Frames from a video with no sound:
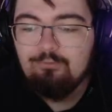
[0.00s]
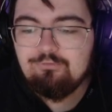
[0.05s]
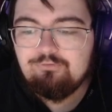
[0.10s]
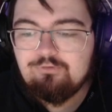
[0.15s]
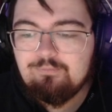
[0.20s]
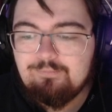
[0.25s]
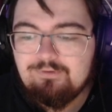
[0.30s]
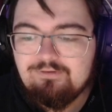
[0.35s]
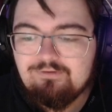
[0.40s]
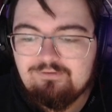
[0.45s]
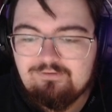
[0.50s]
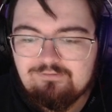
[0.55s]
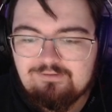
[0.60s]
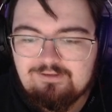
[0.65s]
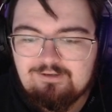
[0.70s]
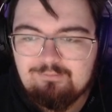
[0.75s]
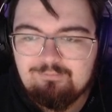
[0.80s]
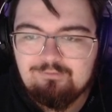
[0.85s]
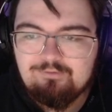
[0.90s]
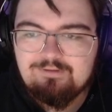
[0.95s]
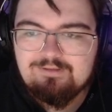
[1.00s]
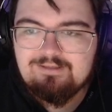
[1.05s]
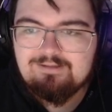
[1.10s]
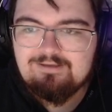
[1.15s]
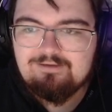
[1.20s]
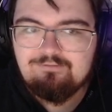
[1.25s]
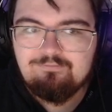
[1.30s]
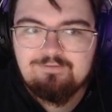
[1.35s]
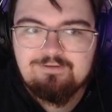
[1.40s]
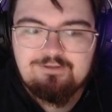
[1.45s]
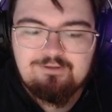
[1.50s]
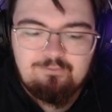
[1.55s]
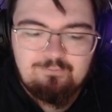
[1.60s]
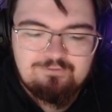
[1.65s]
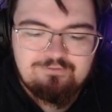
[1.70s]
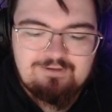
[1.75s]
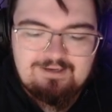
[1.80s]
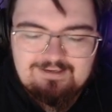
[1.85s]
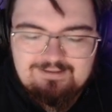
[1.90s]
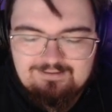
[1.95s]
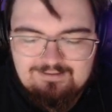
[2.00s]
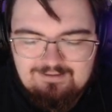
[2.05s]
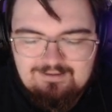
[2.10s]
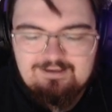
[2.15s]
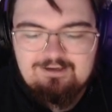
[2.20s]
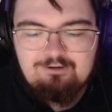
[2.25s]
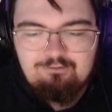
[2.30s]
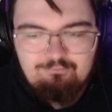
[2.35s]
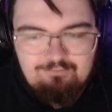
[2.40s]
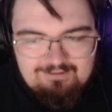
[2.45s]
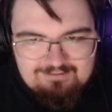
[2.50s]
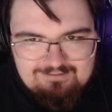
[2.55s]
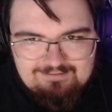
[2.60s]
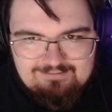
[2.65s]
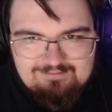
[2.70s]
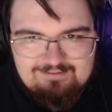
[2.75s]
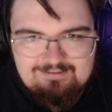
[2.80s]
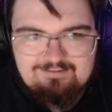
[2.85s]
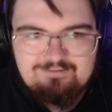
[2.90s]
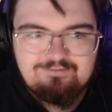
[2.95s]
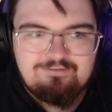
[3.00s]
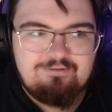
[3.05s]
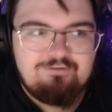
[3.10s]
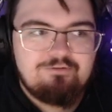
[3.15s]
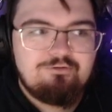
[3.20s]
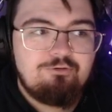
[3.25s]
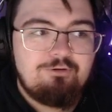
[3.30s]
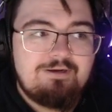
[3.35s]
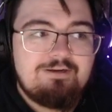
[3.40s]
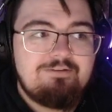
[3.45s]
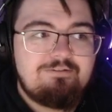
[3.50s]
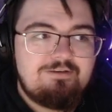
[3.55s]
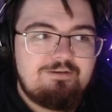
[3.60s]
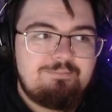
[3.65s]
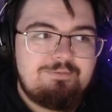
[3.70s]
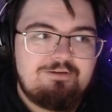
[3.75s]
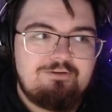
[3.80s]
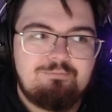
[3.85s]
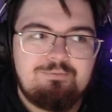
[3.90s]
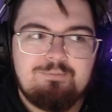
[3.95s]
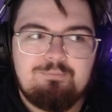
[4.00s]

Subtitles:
a month since I uploaded that last video, which I recognize is crazy because people